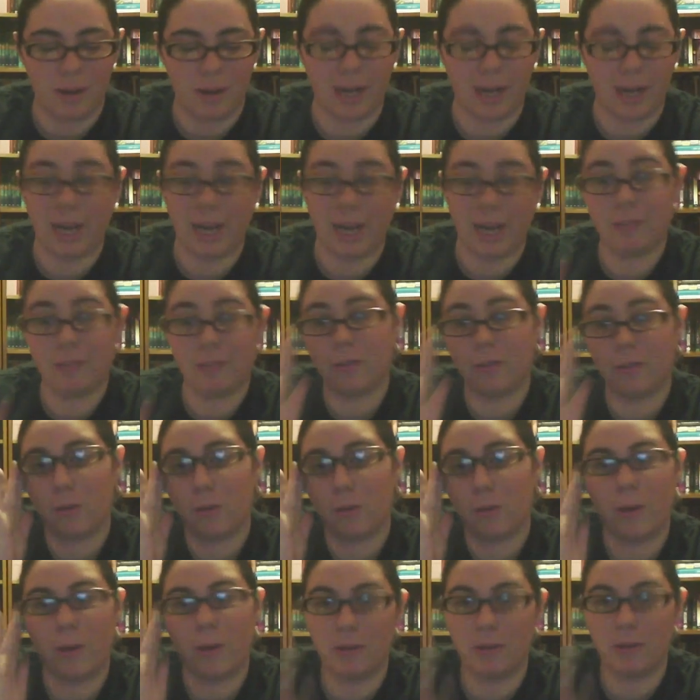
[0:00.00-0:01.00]
I have
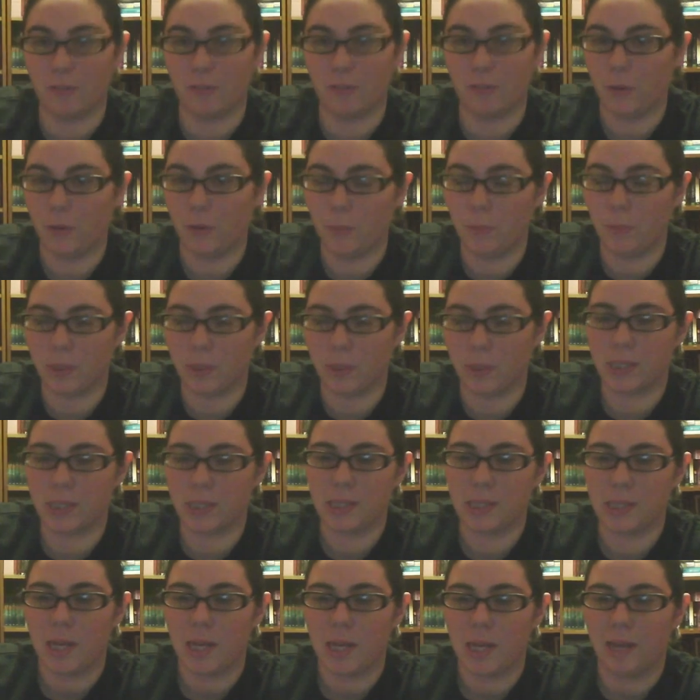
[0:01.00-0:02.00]
quite a few books
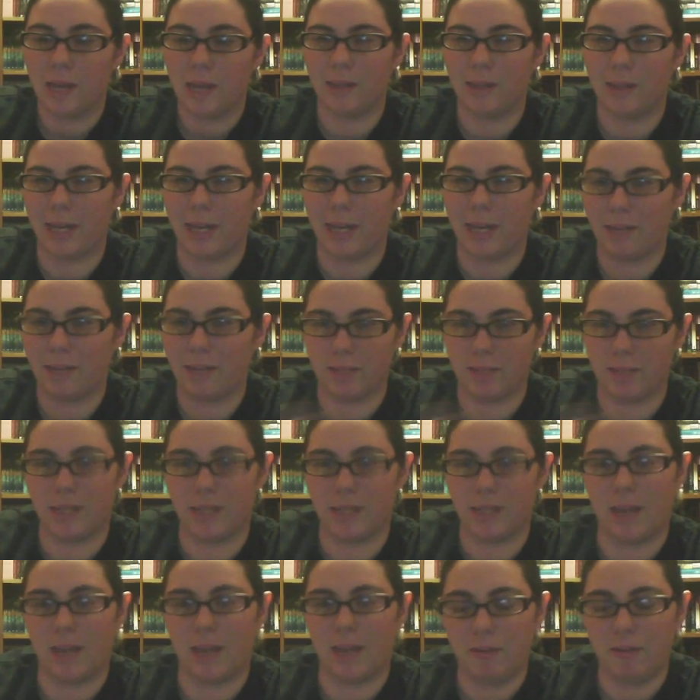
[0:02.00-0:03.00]
that I have
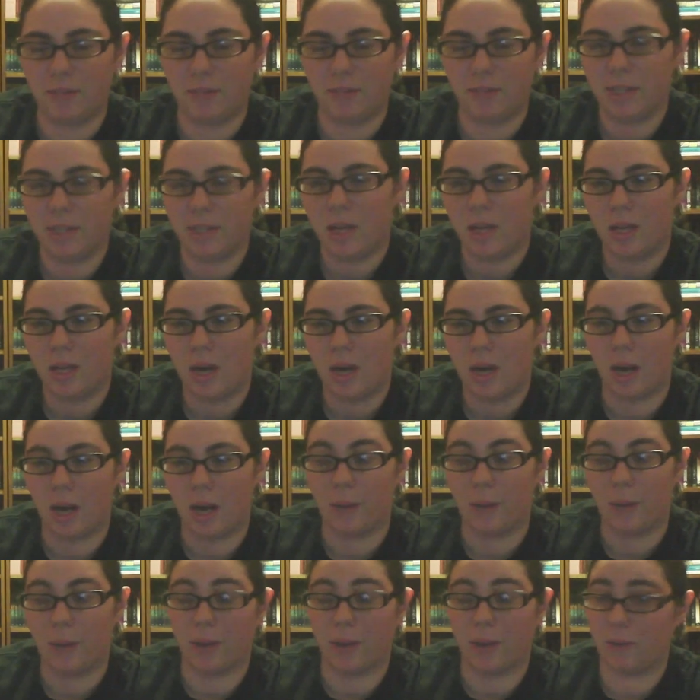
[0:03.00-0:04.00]
DNF'd,
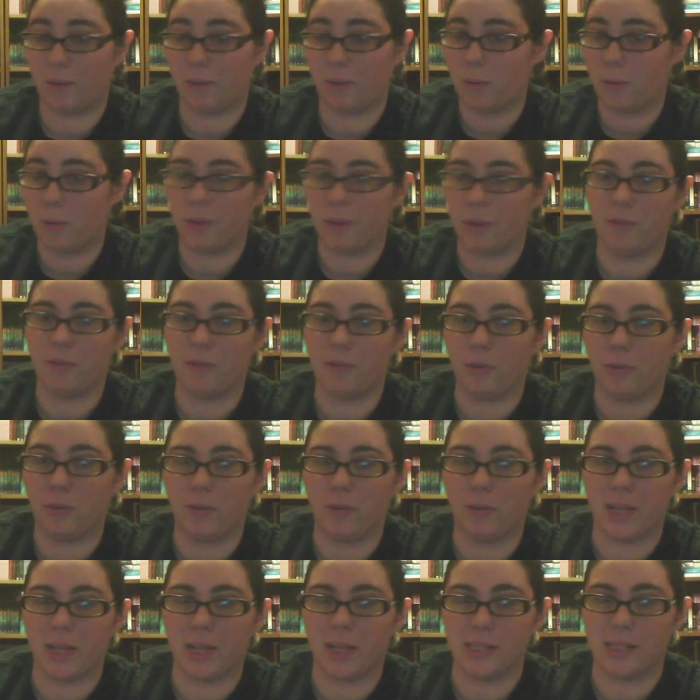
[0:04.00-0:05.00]
and quite a few
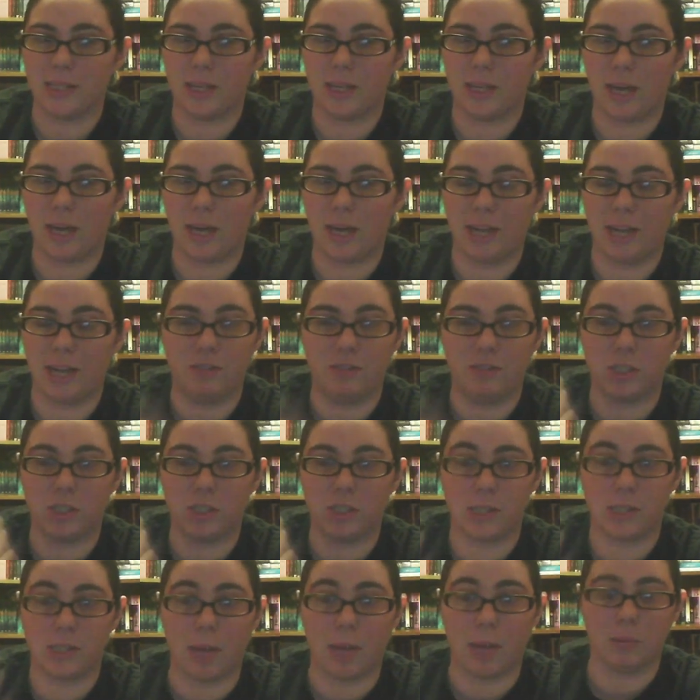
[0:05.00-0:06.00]
that I have just
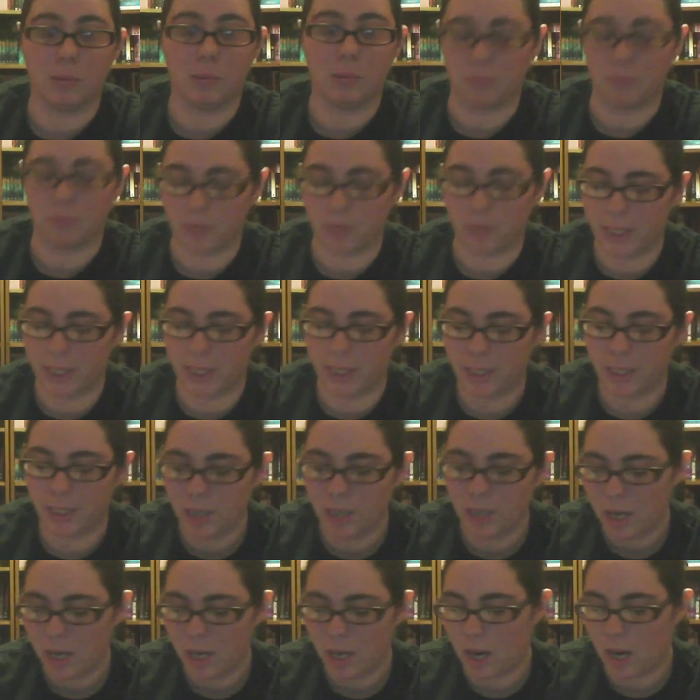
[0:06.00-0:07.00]
stopped reading.
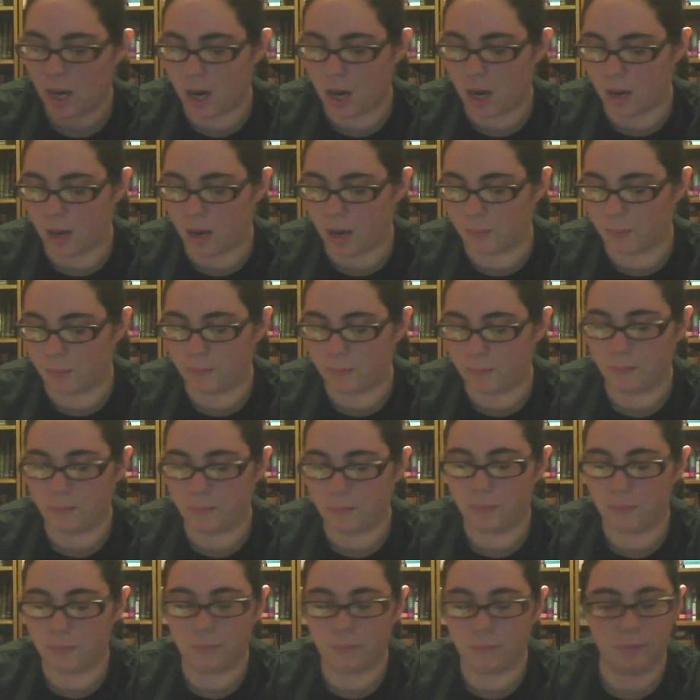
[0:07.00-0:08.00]

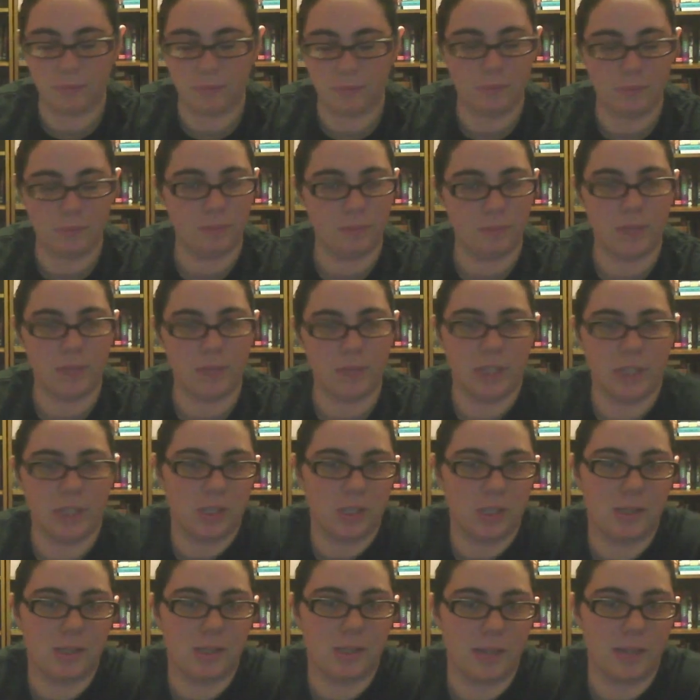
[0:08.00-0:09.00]
I
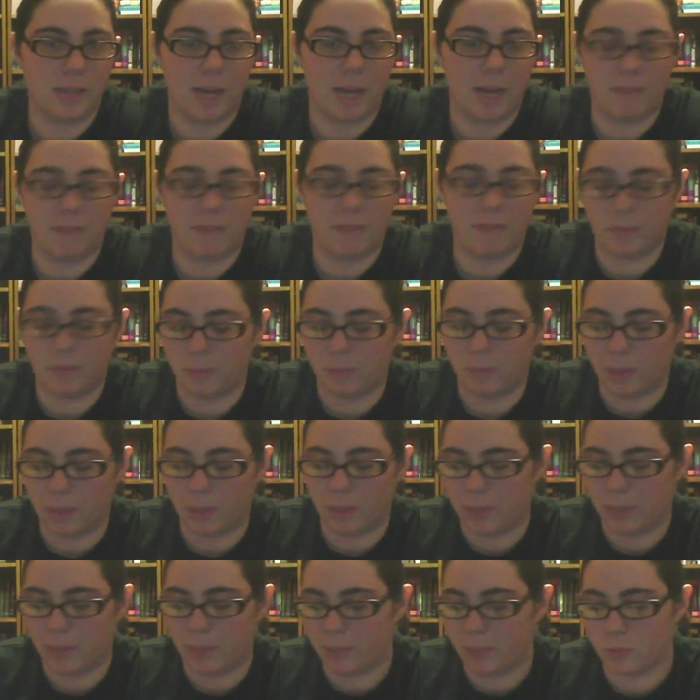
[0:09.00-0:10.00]
just haven't really been
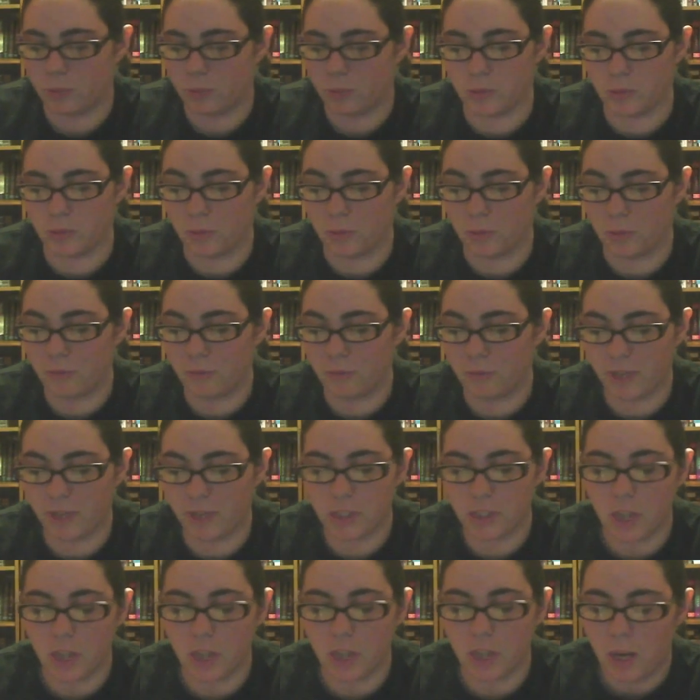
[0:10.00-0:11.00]
able to finish,
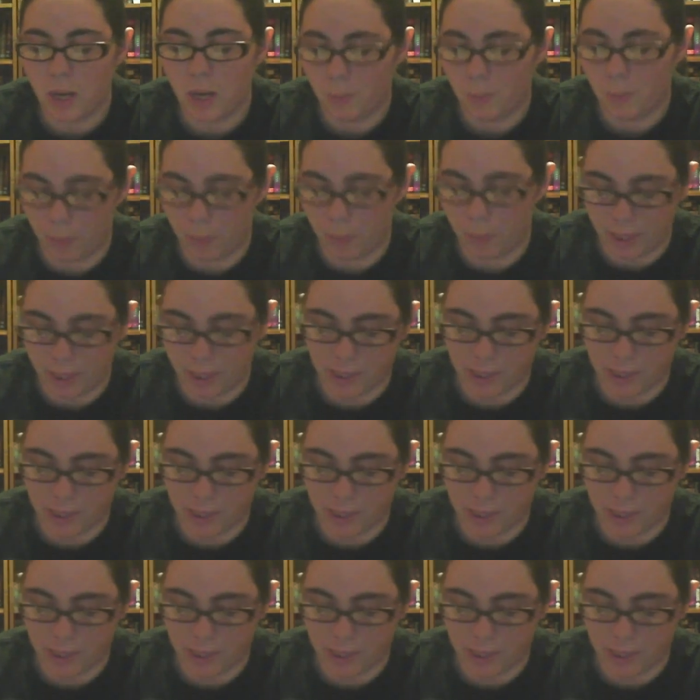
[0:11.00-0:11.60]
but